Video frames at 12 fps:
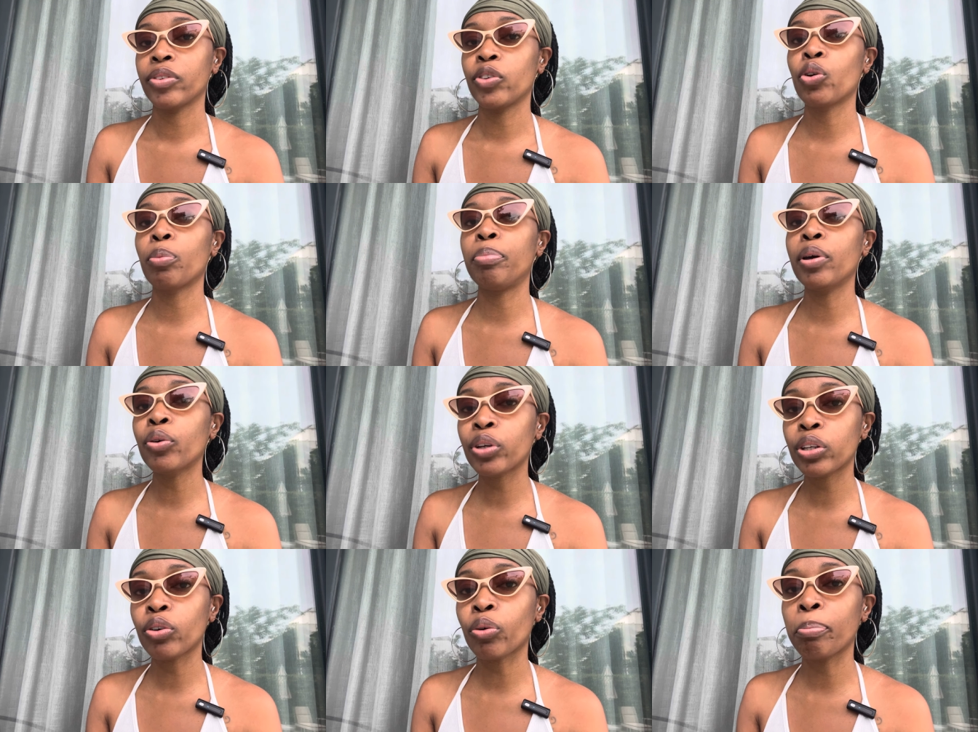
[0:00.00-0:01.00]
You're
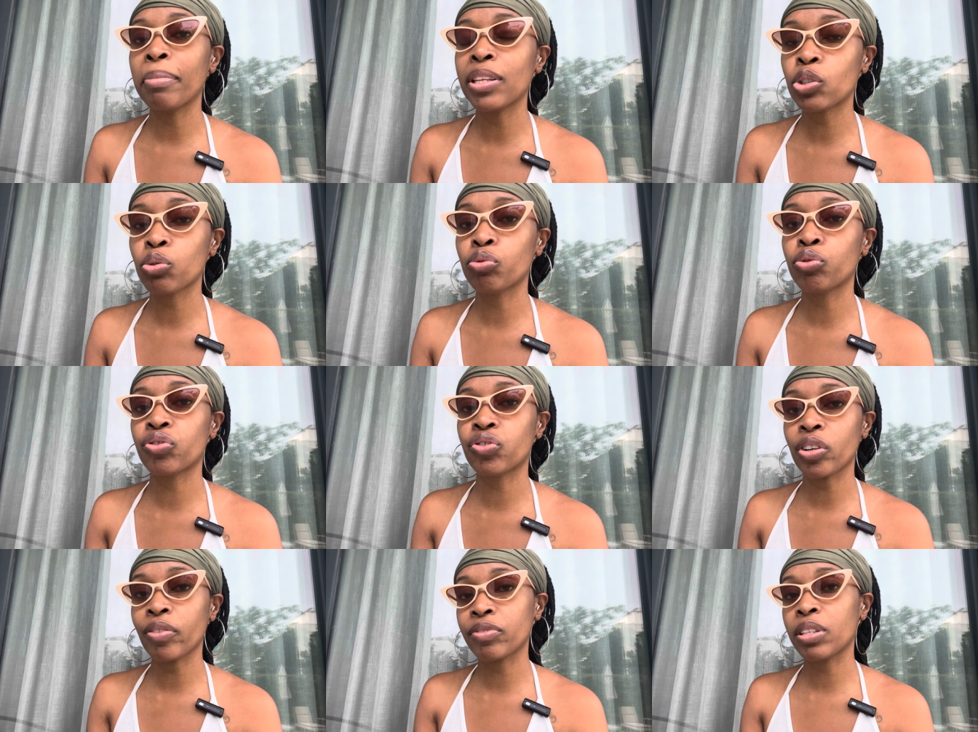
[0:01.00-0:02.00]
building your mental
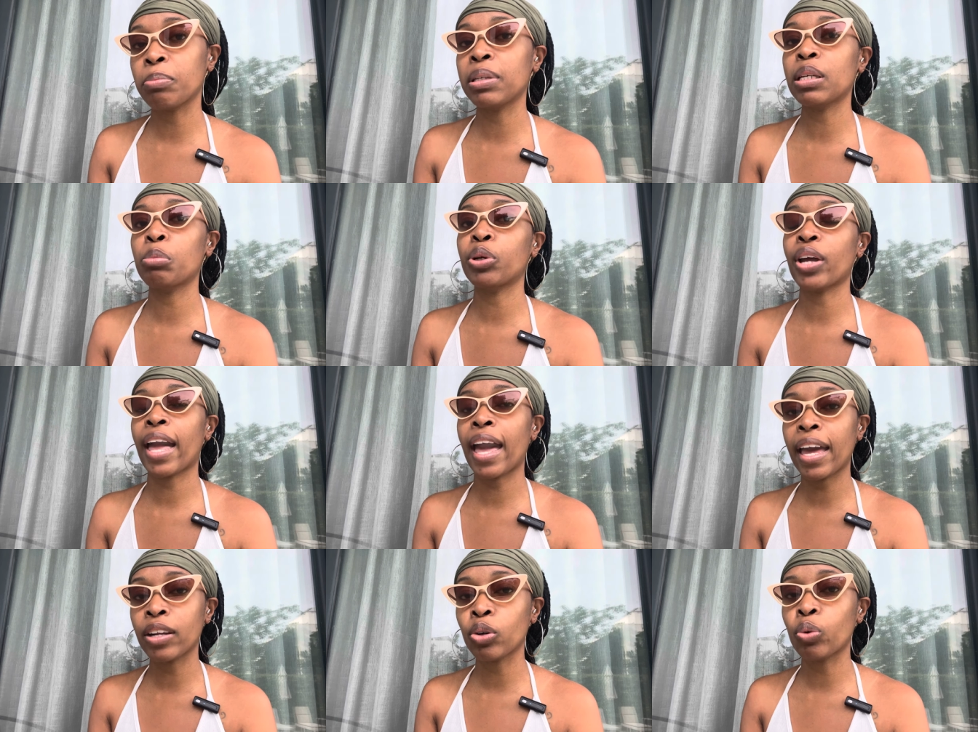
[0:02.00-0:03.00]
strength to be able to
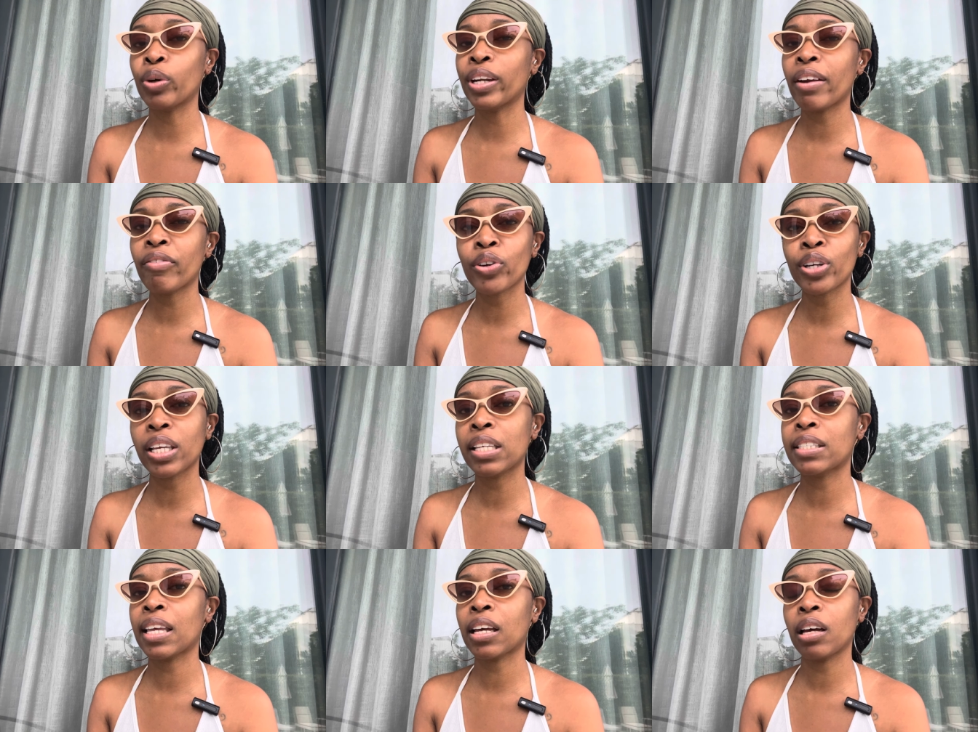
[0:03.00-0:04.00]
handle whatever it
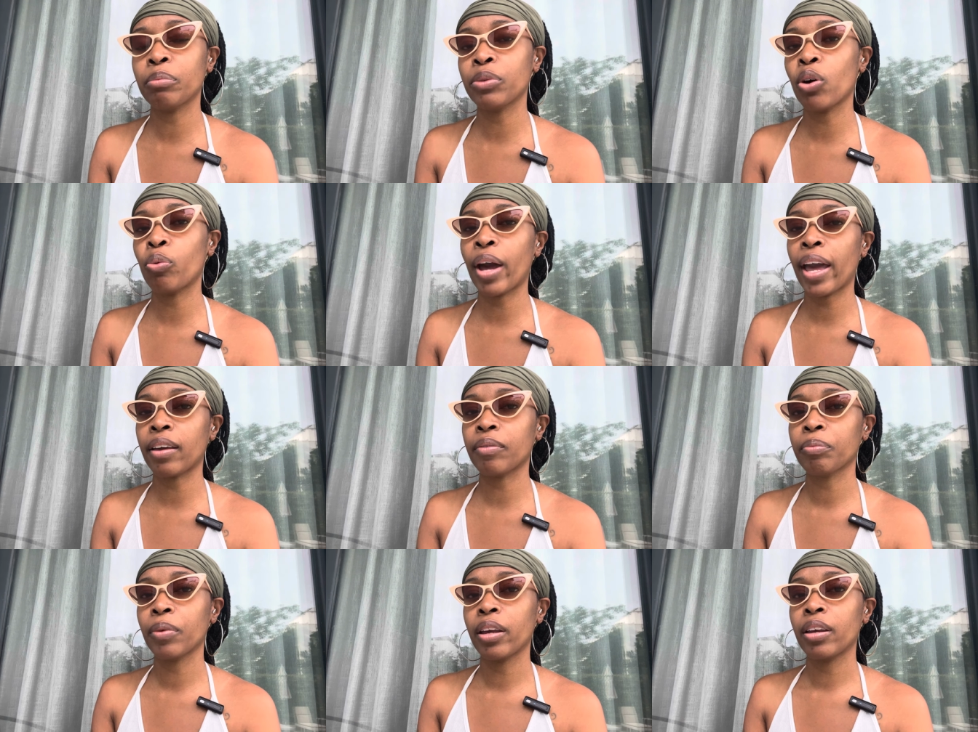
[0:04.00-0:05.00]
is that come your way.
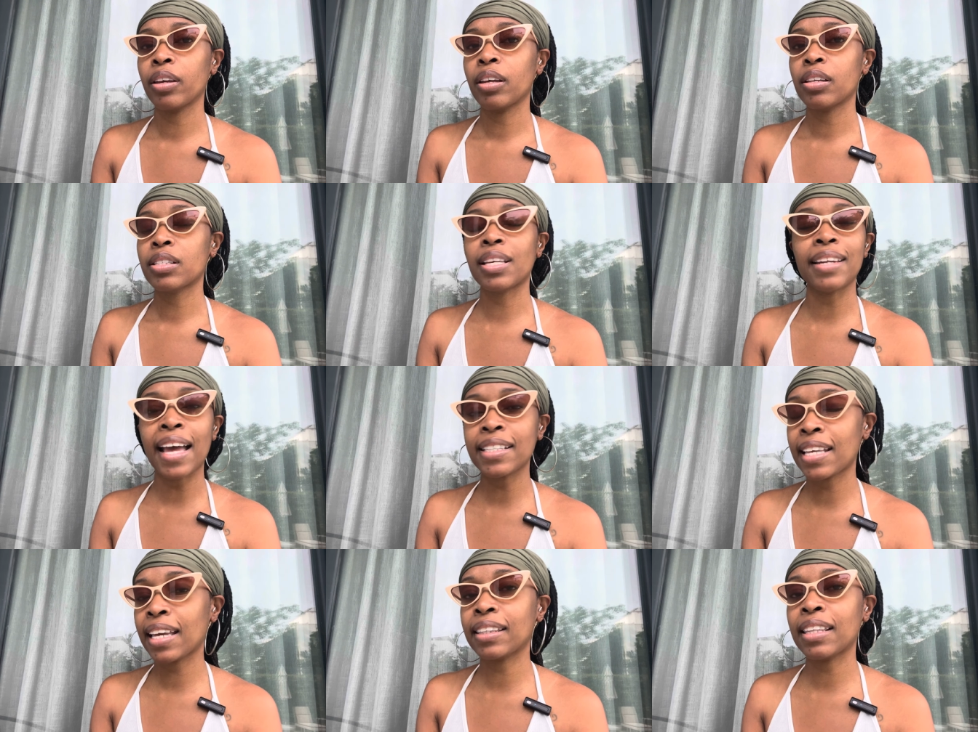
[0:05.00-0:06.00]
To
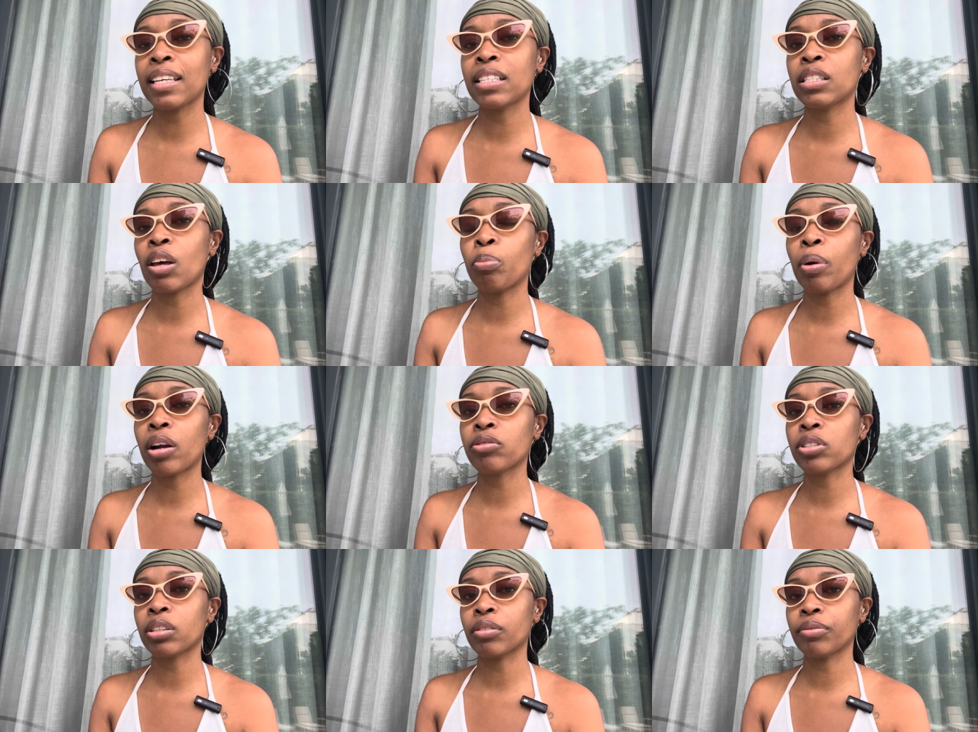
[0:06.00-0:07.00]
not take things so
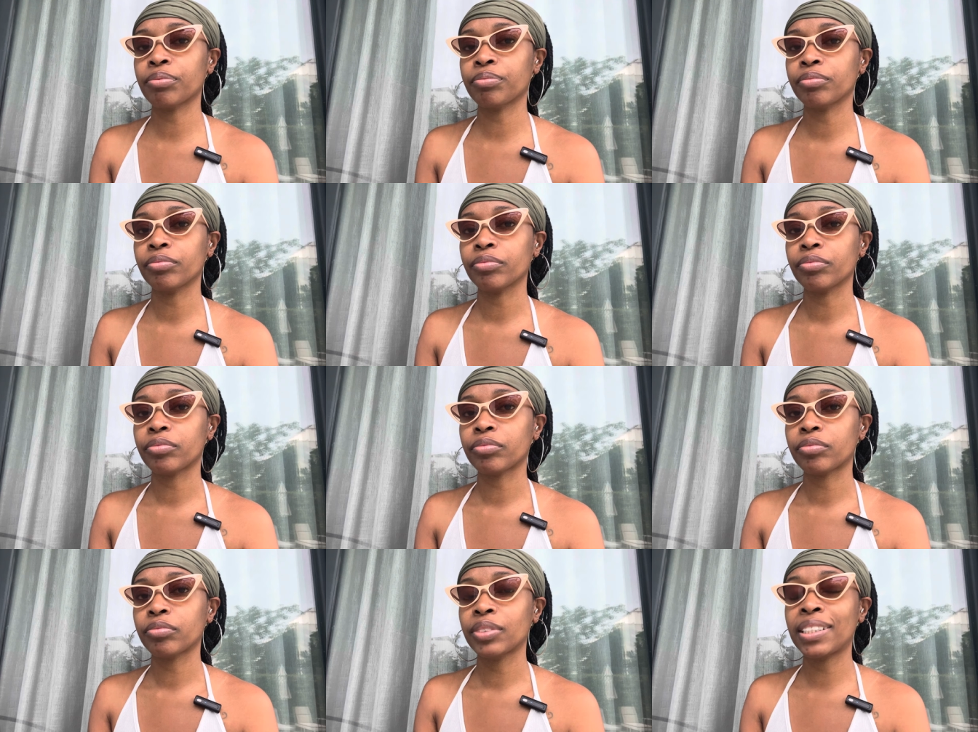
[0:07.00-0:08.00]
personal.
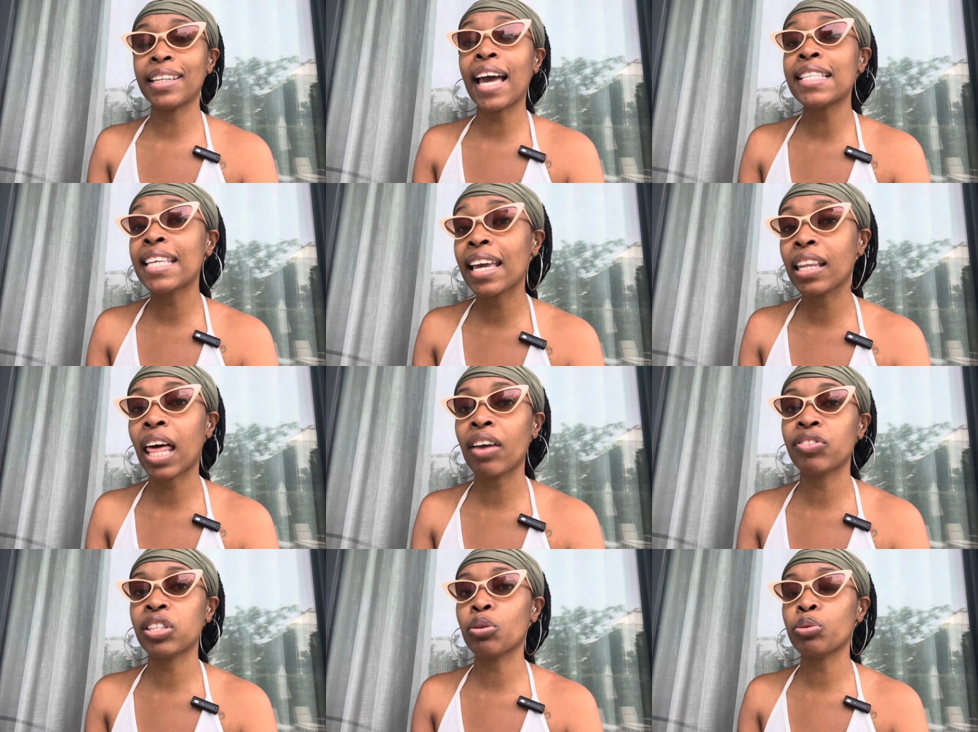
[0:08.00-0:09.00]
To not take
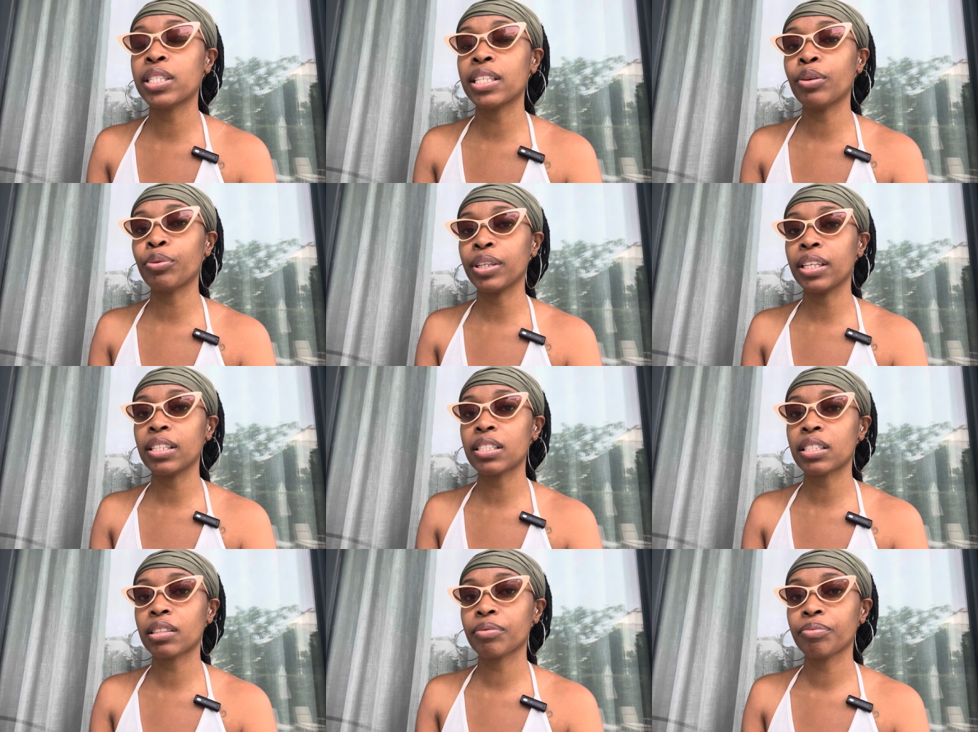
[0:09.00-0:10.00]
life so
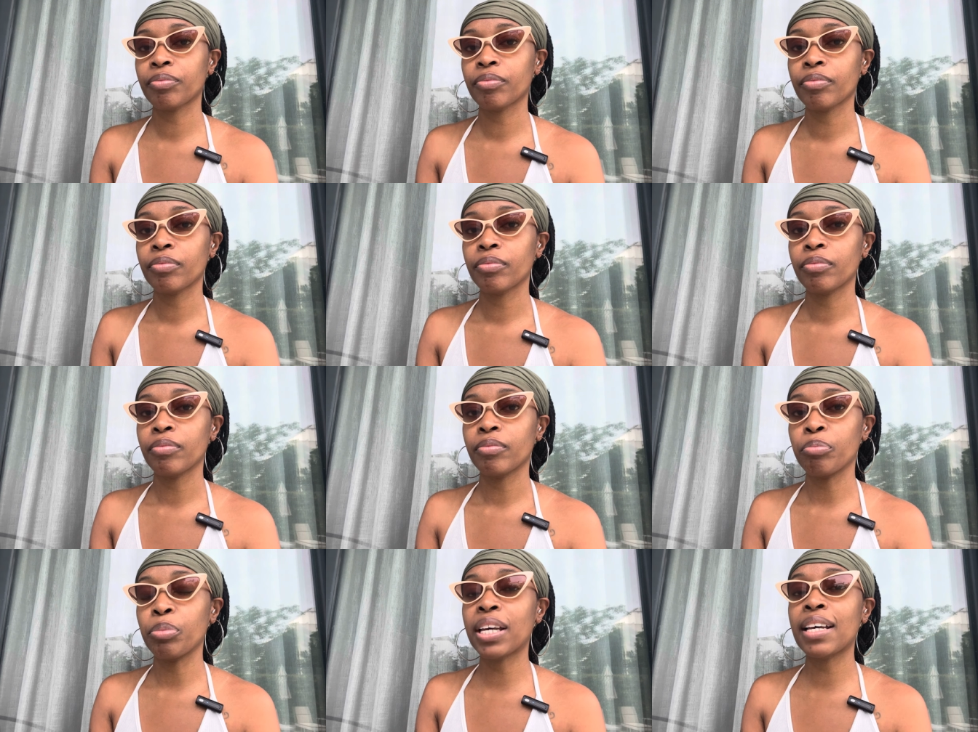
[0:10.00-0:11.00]
serious.
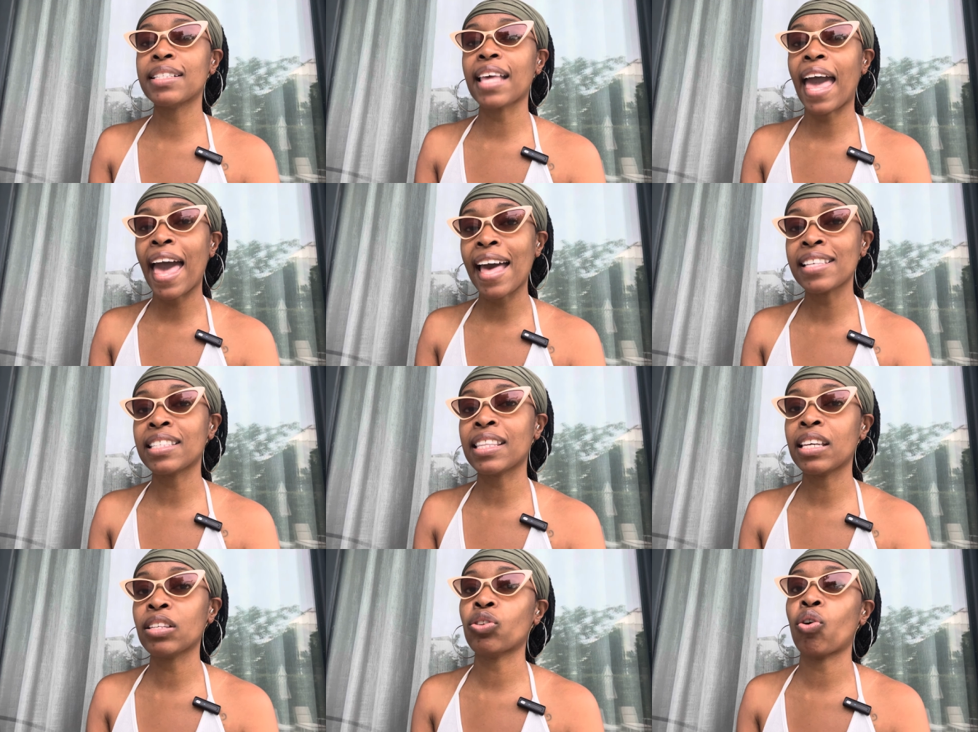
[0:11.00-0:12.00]
Because as
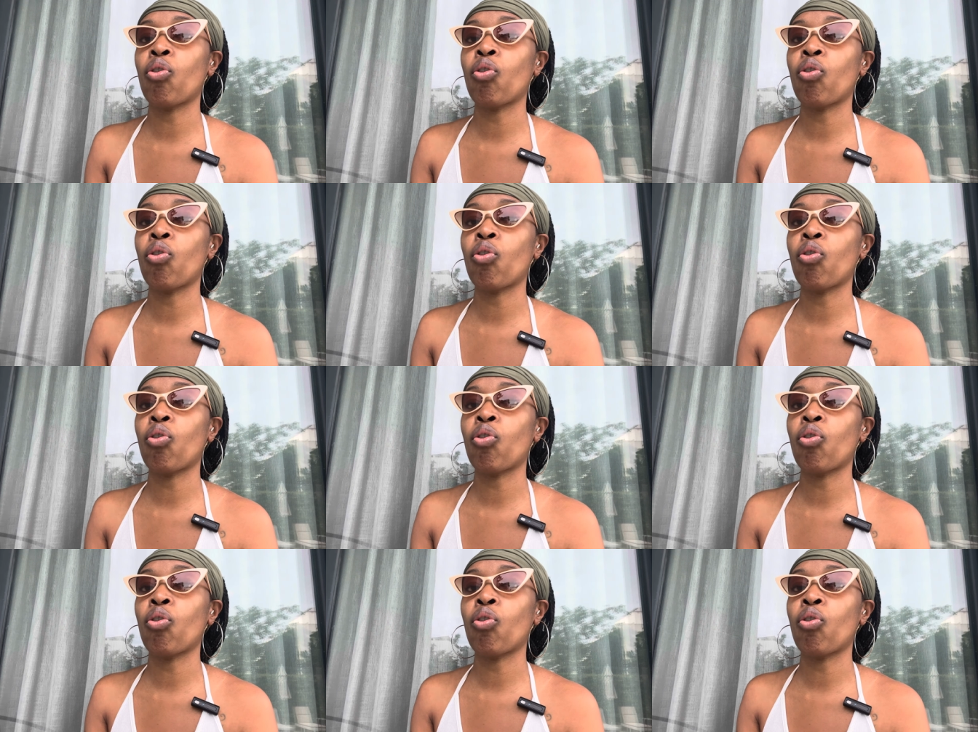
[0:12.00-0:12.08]
things